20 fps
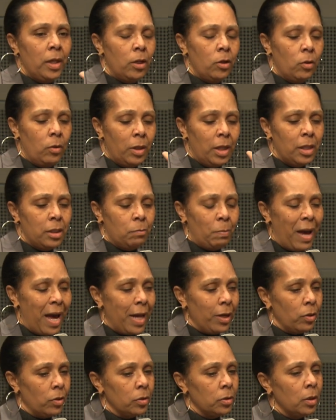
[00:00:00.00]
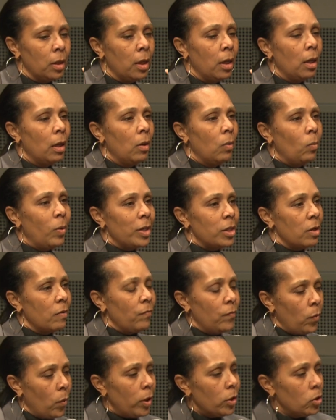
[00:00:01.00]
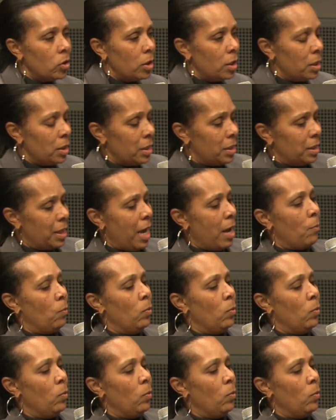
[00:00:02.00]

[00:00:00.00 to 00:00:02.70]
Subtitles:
or in these battles, what's unfortunate is that